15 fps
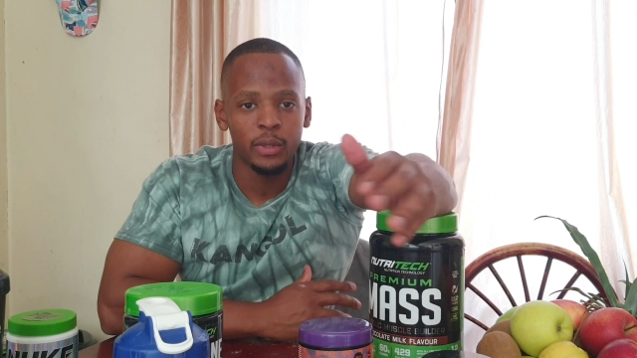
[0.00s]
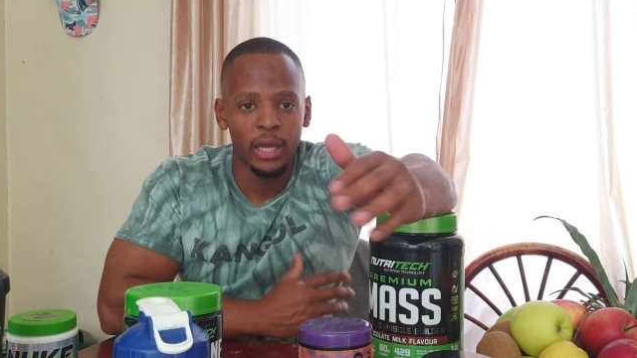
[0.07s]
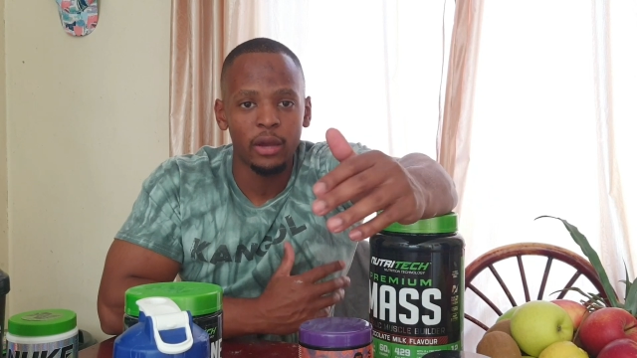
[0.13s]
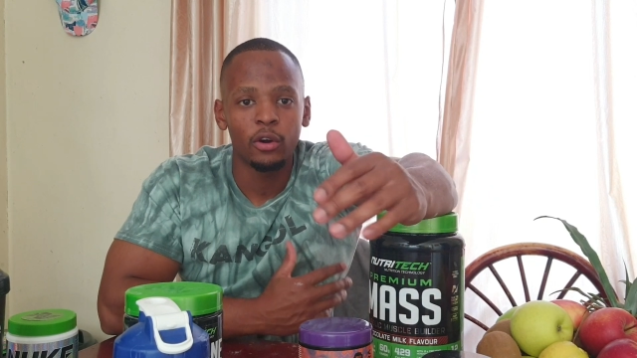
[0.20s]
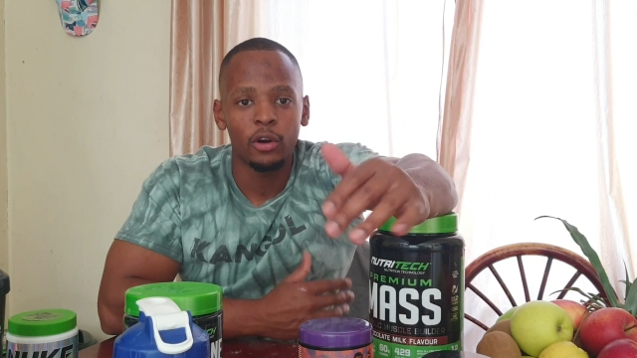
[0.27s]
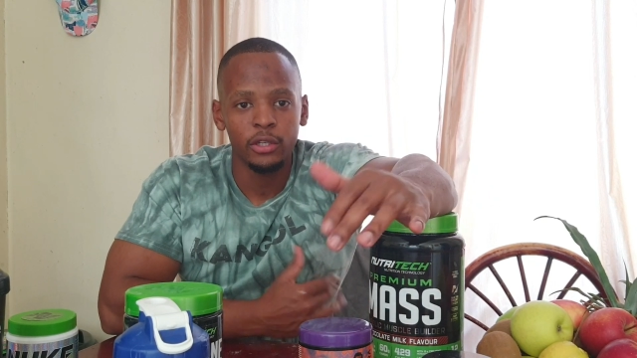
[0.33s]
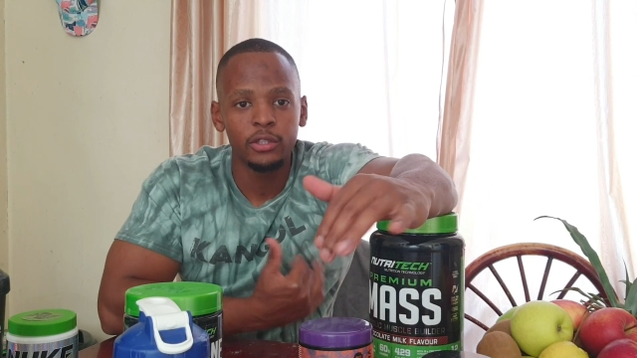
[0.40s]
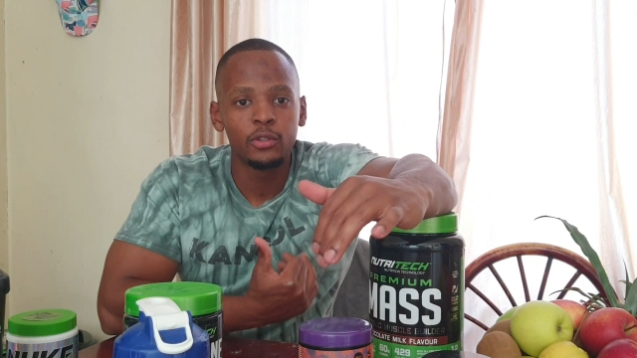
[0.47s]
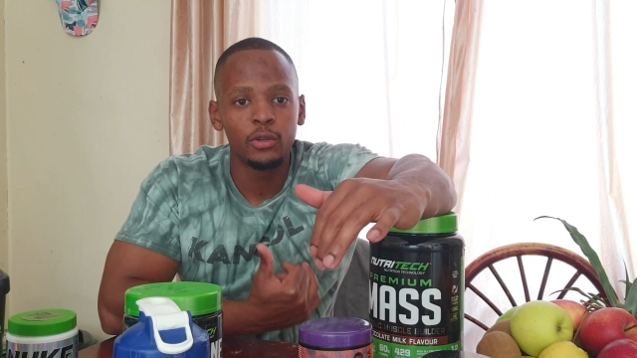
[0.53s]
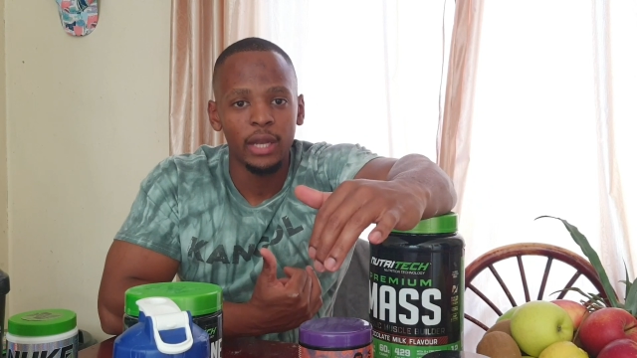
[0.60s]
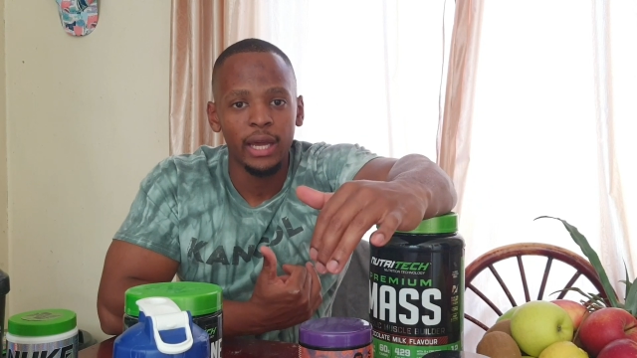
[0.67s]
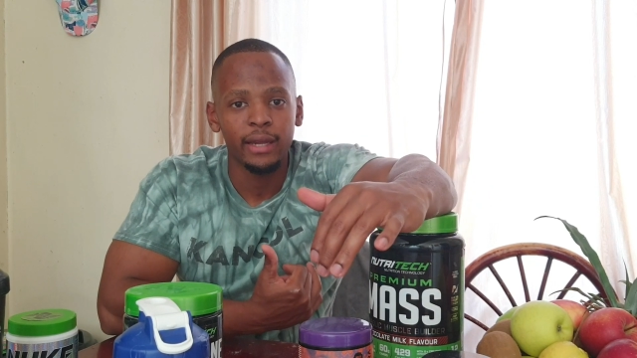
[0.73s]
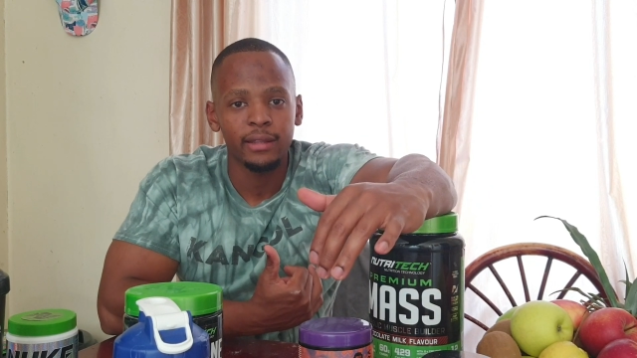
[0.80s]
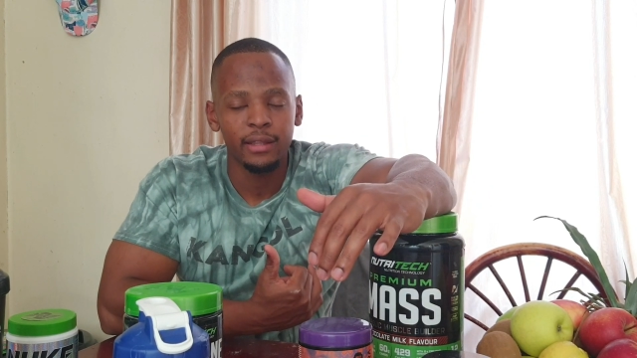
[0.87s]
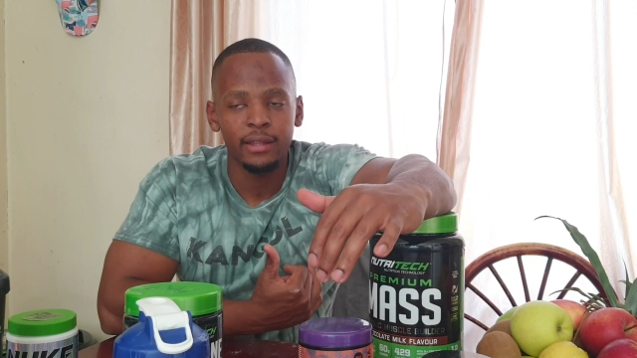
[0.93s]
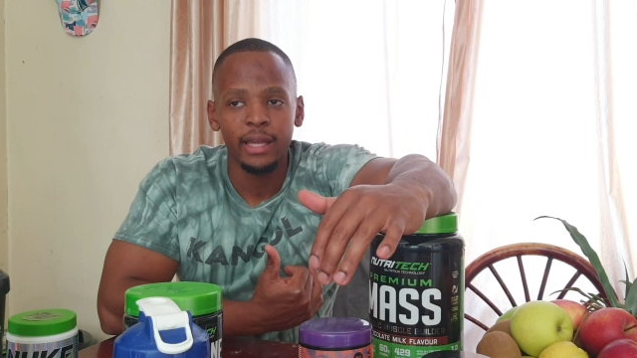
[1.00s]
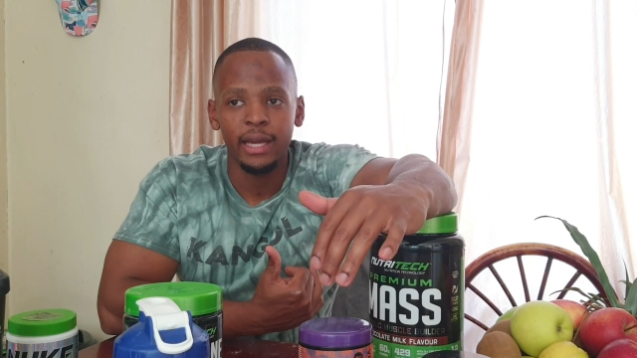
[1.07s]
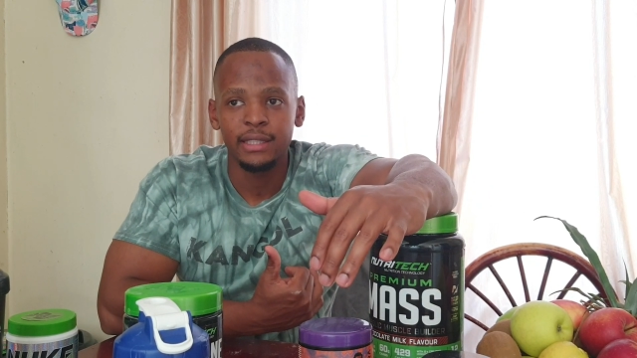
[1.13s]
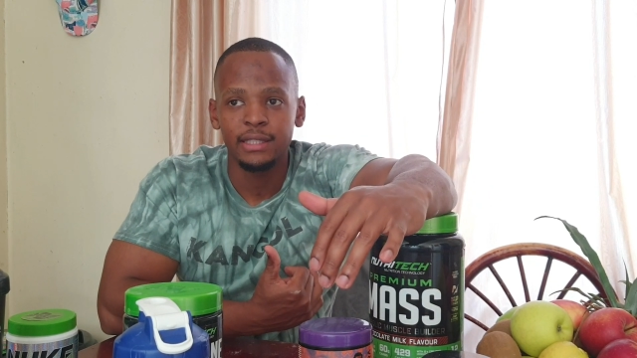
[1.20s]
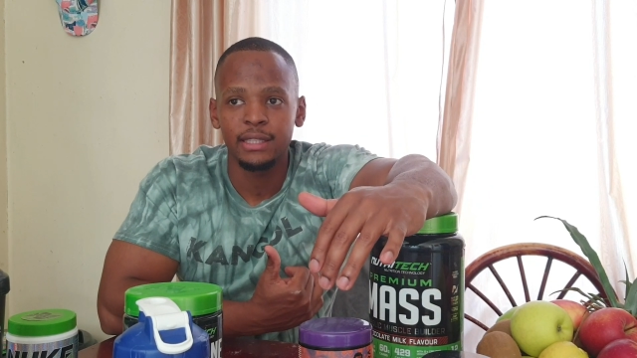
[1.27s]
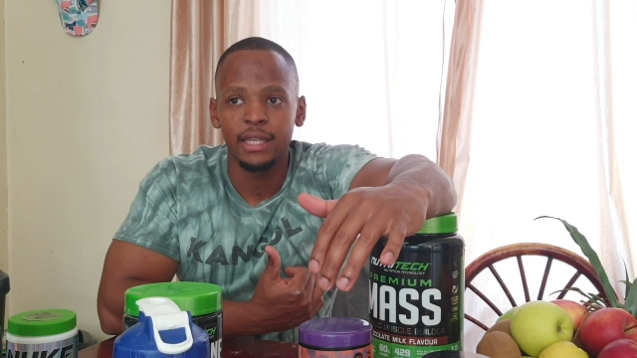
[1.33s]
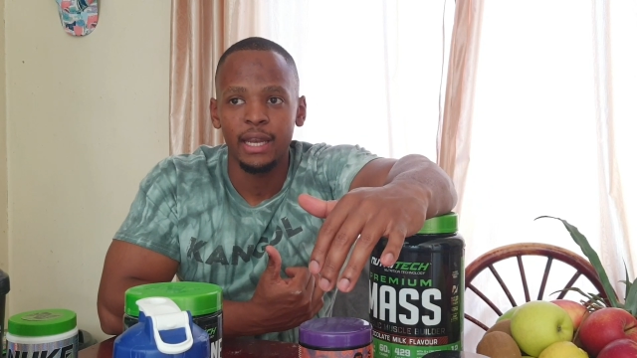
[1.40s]
I got to like the
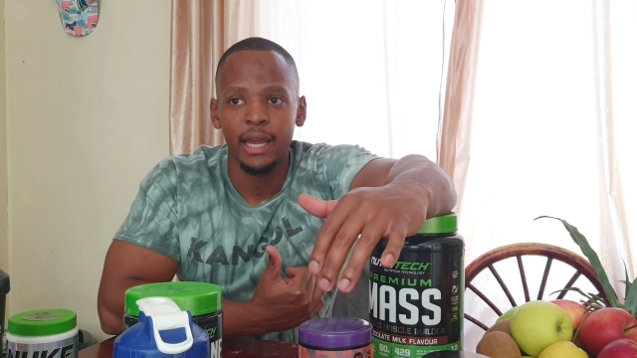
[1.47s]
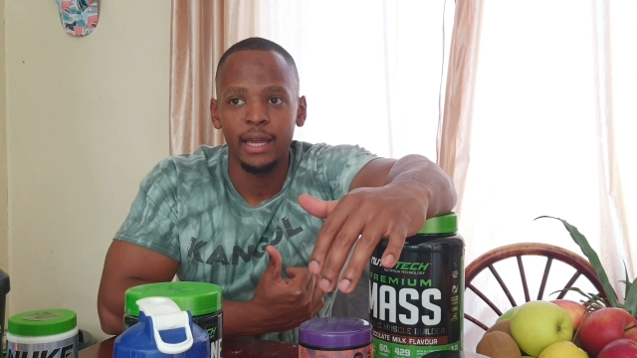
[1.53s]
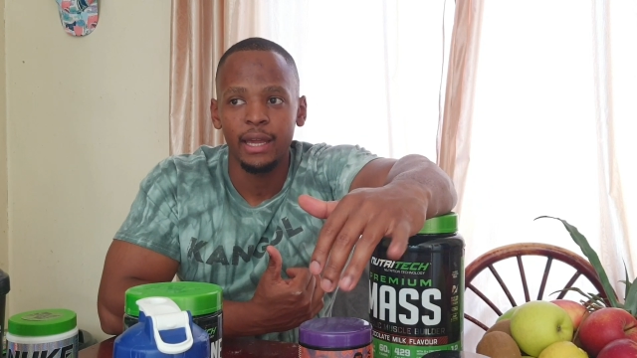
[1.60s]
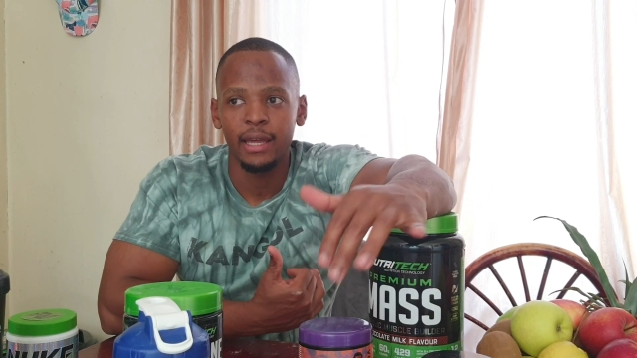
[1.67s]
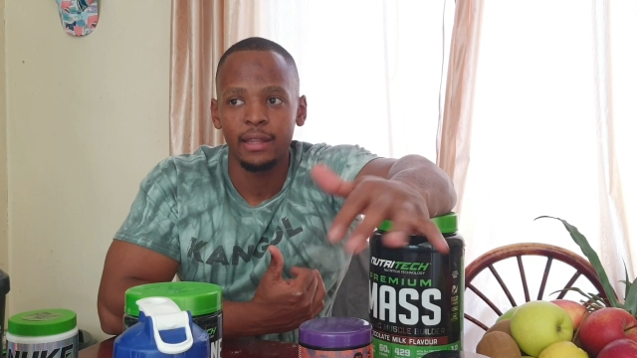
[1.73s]
taxi rank,